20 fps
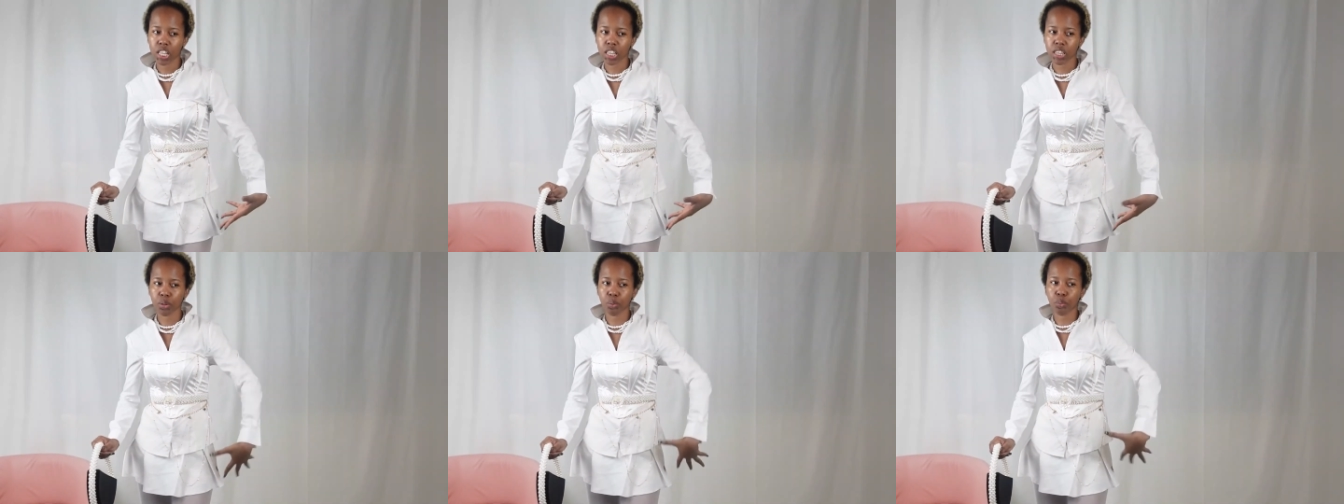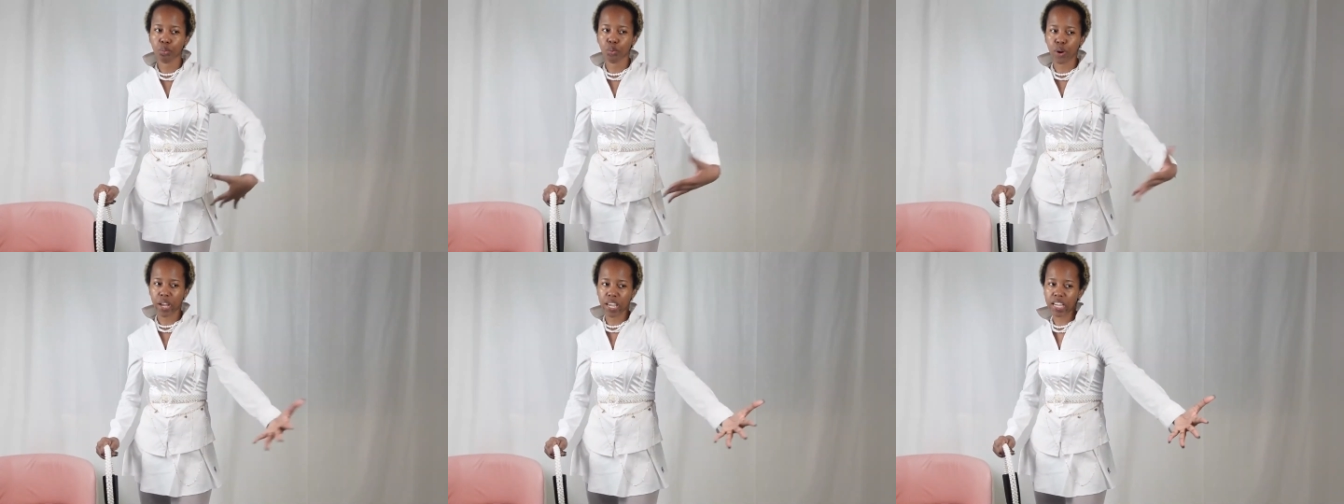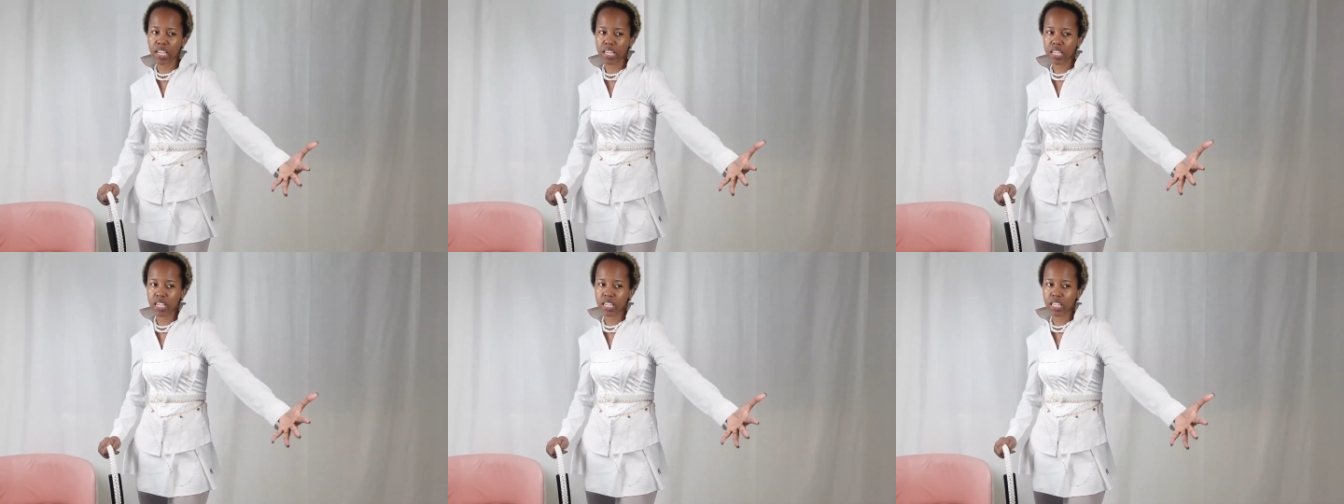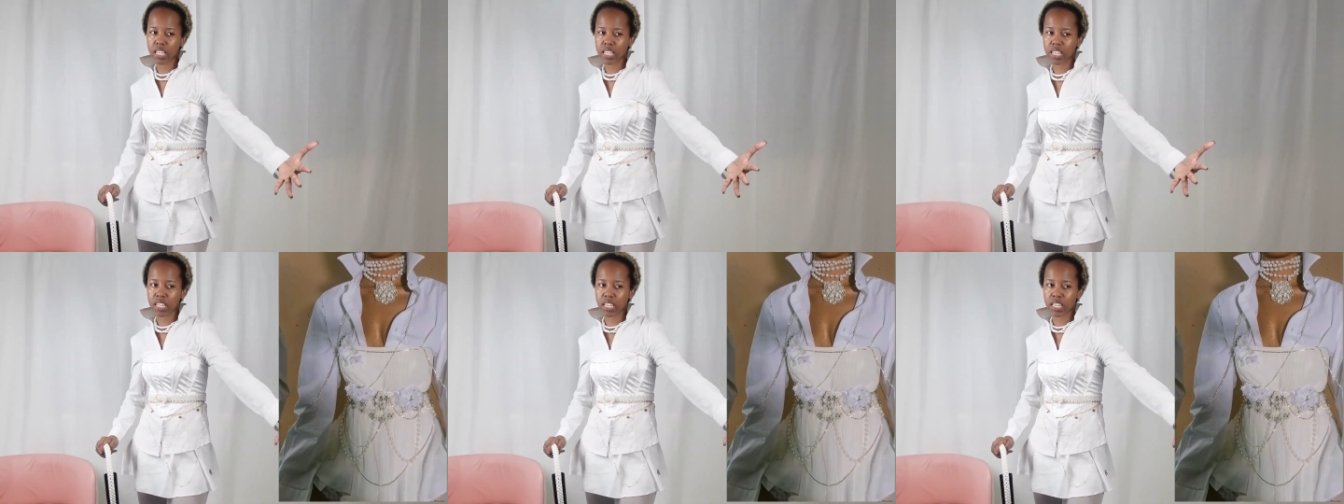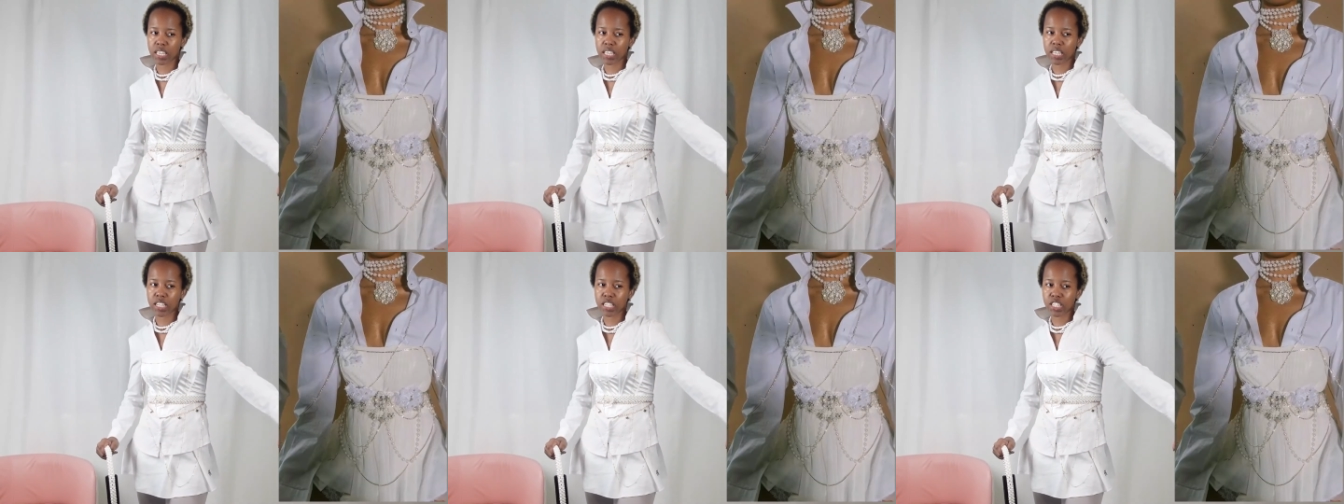the way
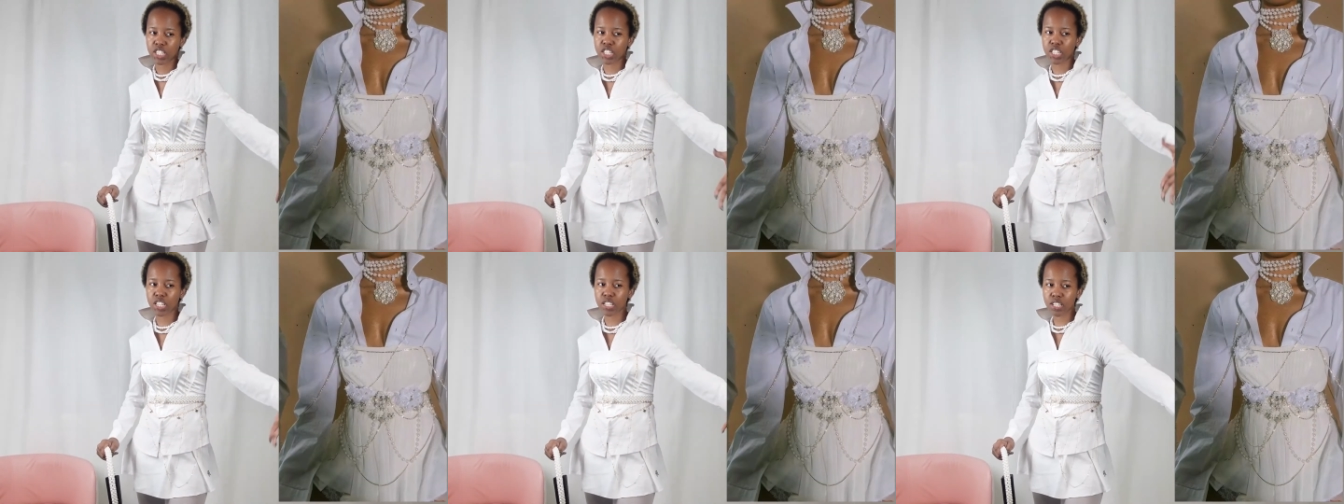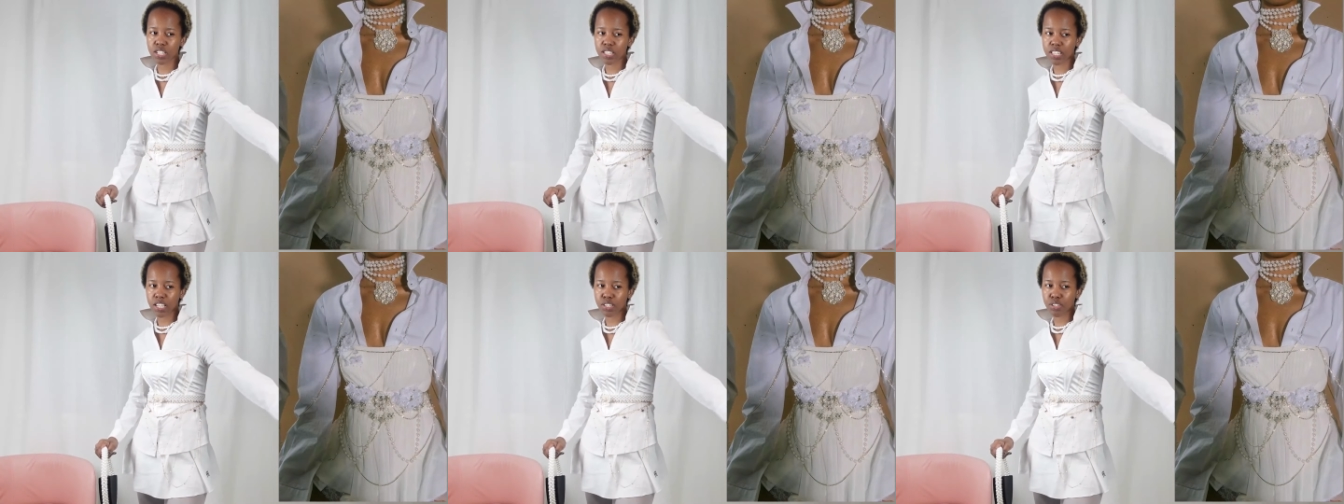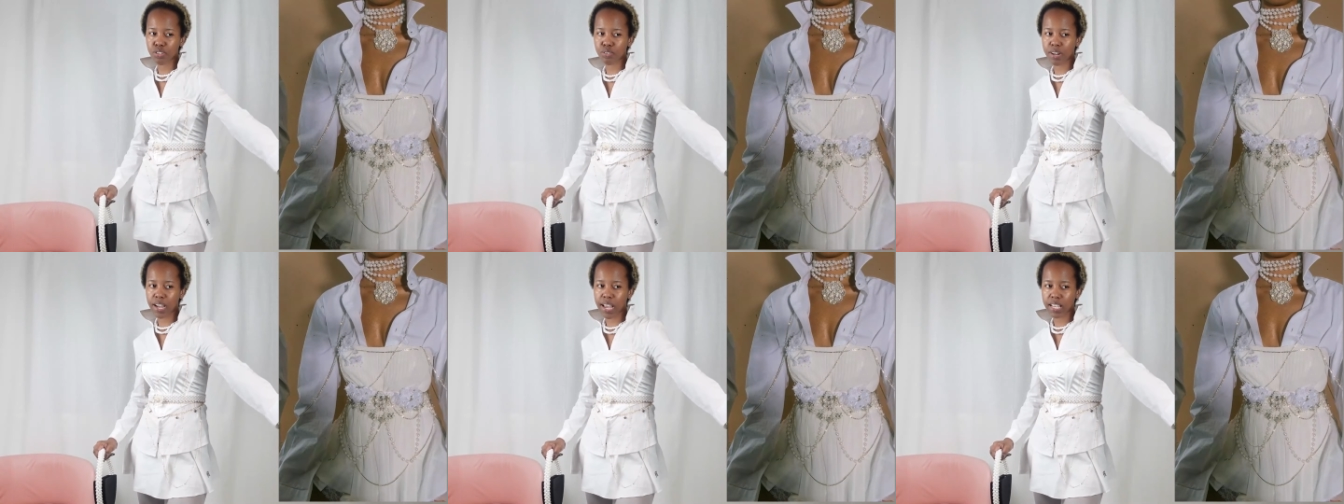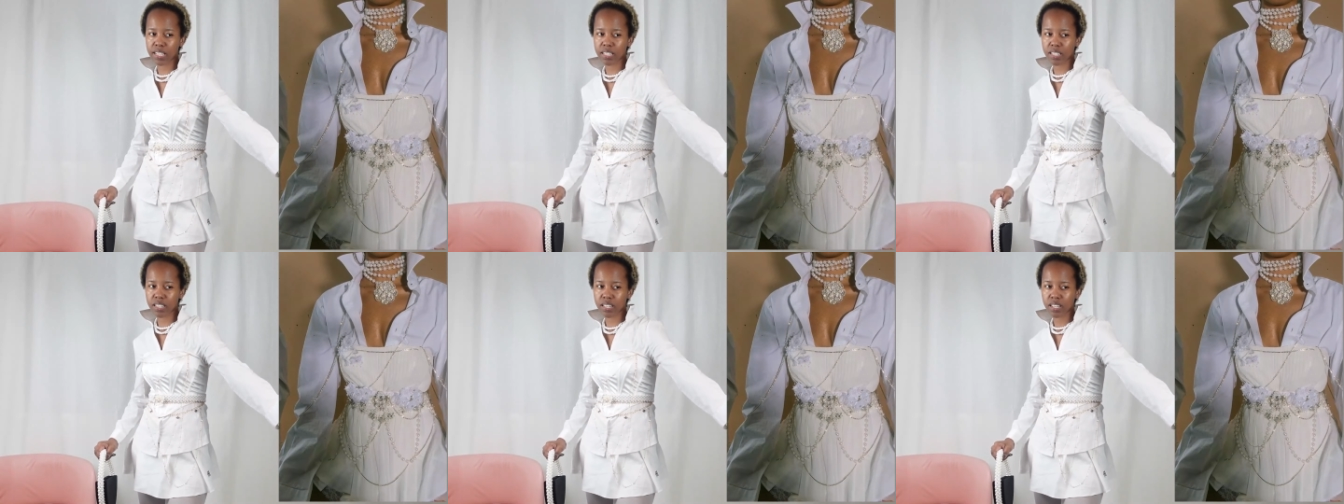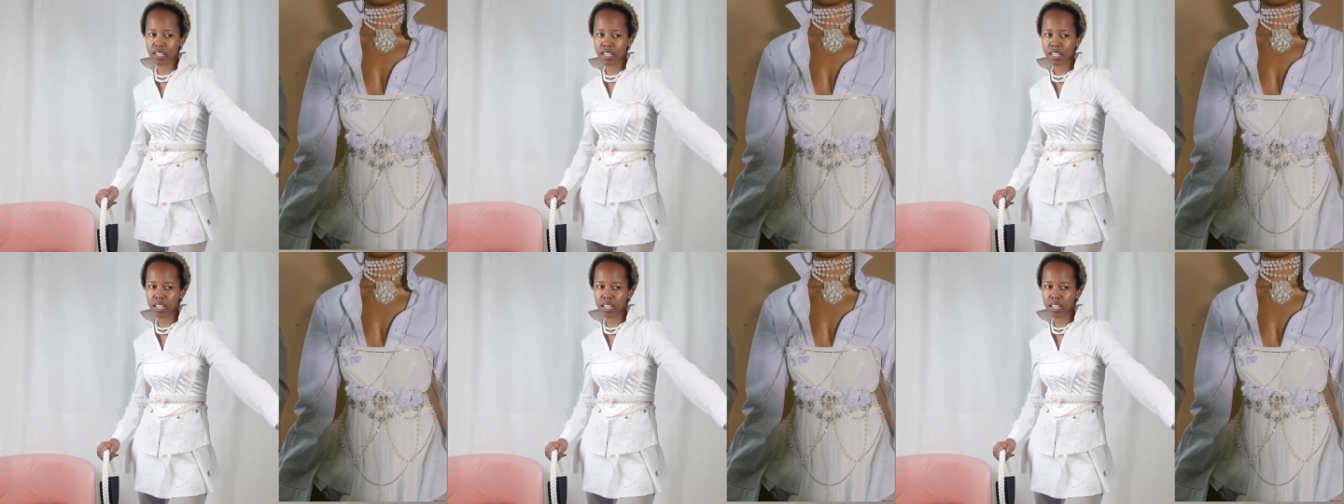she's accessorized